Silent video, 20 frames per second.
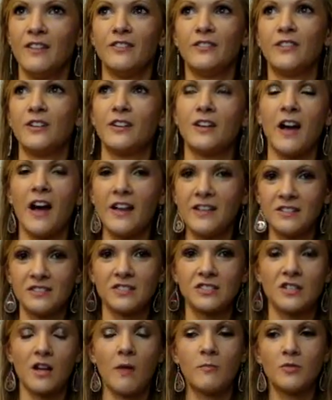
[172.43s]
the
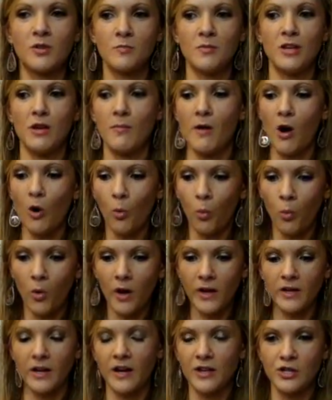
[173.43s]
guidance come to me about
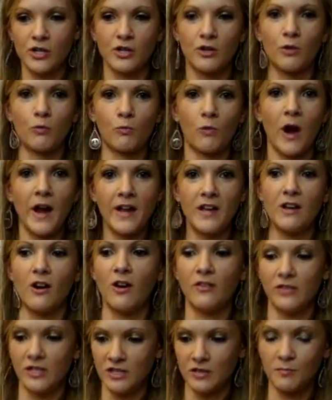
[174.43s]
what I should write
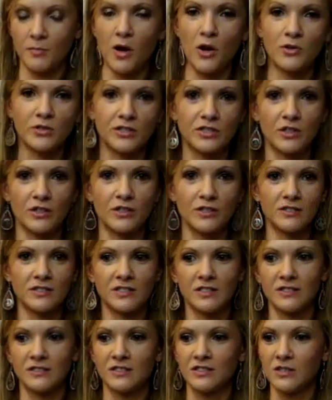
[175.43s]
on these
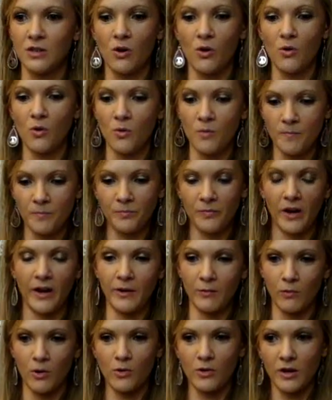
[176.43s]
posters. And so
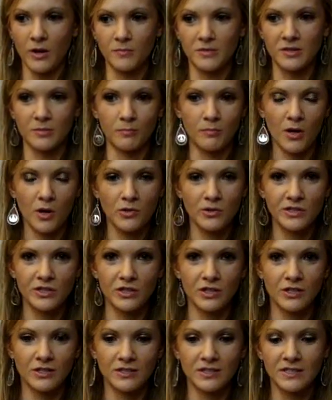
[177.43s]
I wrote up some
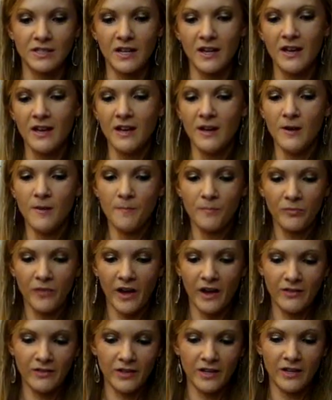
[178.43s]
posters,
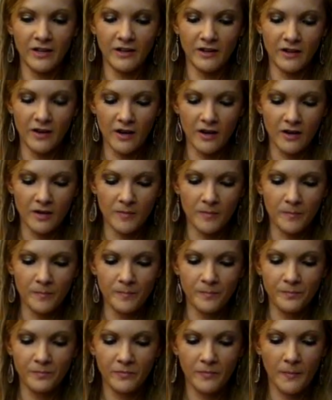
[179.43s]
and then
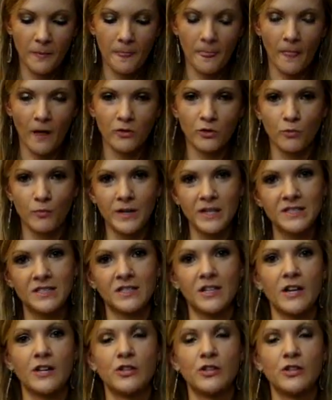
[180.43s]
the reason